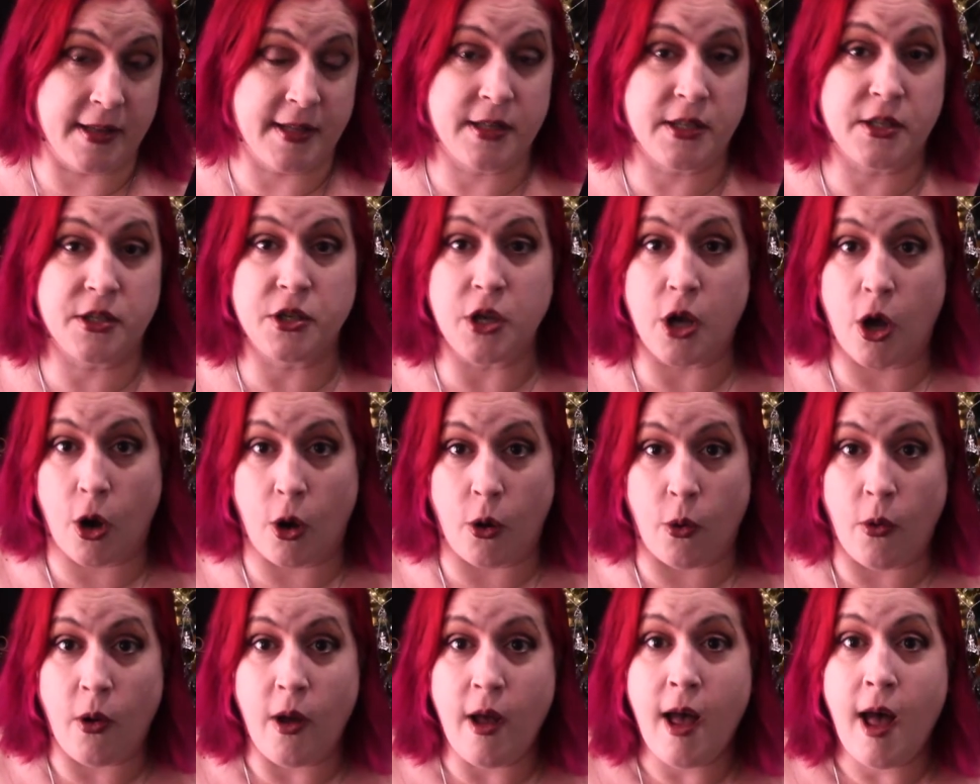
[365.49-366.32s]

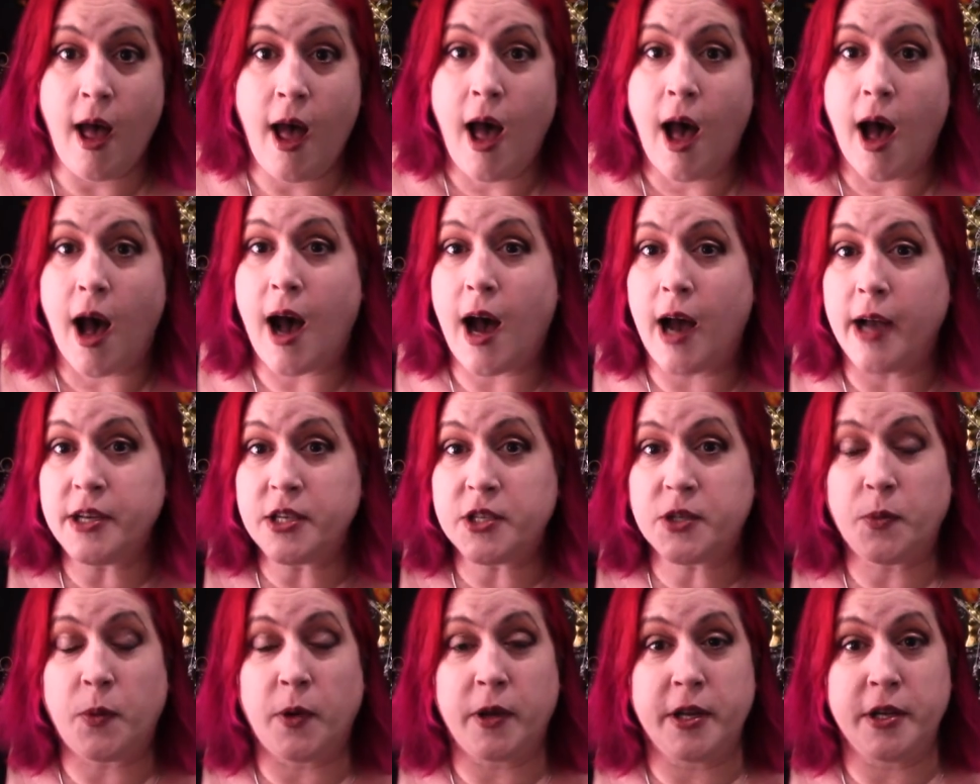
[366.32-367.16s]
So I
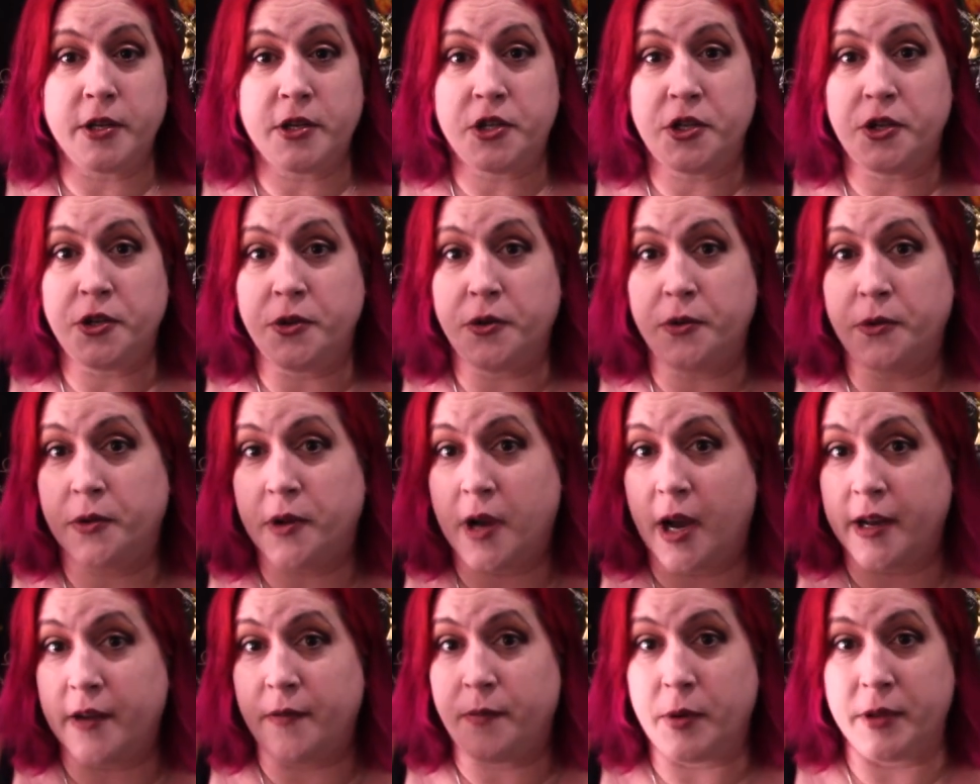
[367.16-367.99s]
just wanted to
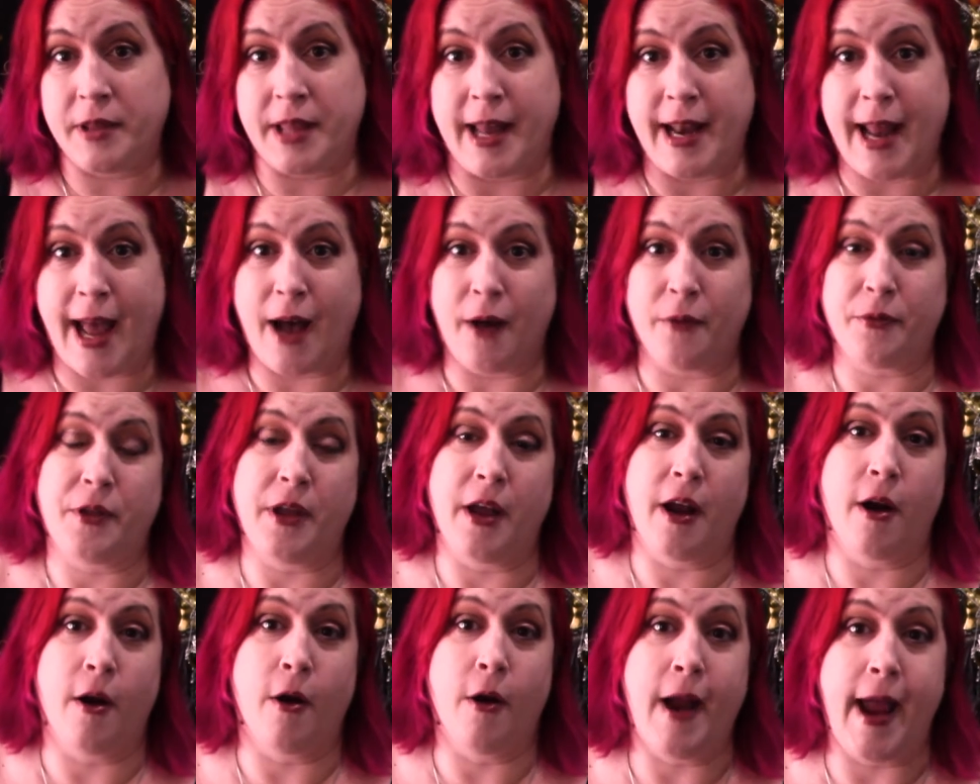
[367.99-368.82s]
kind of put that out
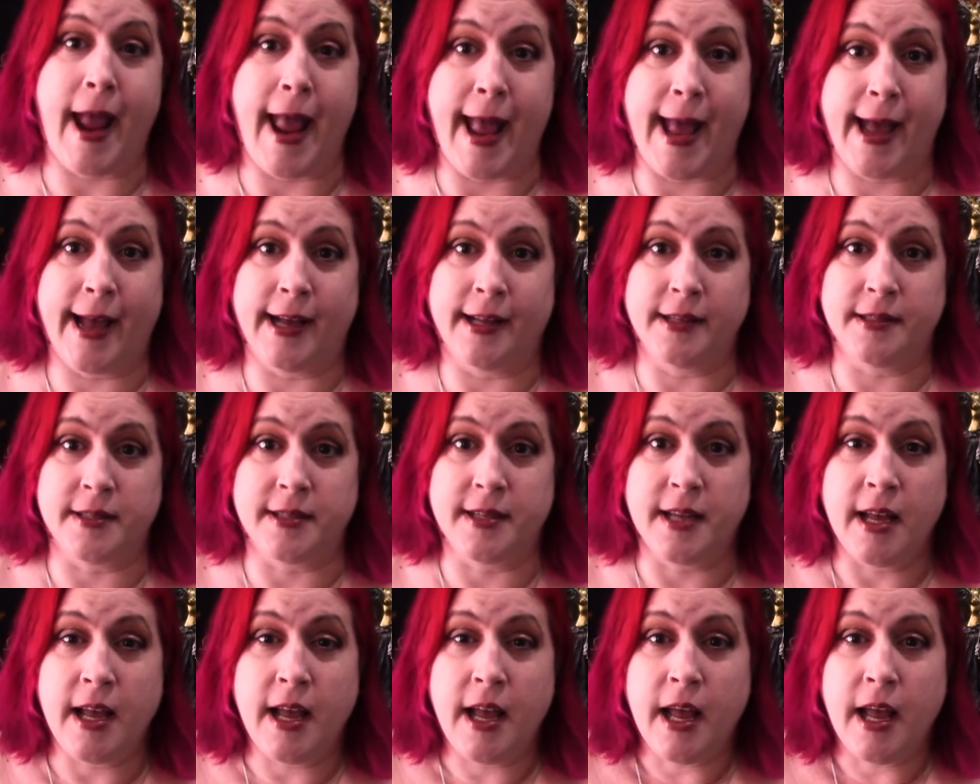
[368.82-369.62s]
there, and